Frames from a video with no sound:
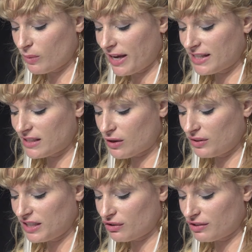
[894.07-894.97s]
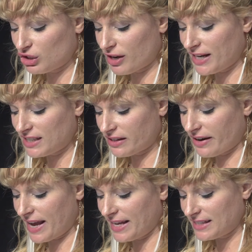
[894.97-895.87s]
waste only to retrace their
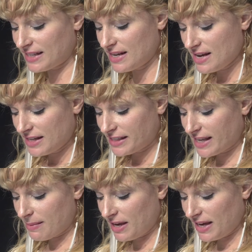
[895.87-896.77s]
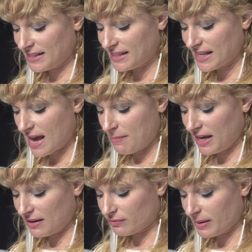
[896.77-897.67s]
haste, skimming and
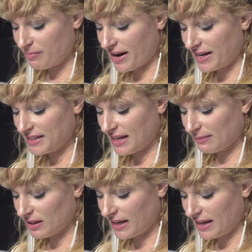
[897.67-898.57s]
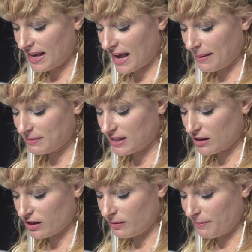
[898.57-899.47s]
scamming and rebranding, playing games that
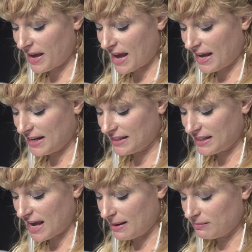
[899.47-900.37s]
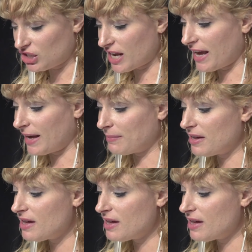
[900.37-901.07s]
earn pain and tame shame.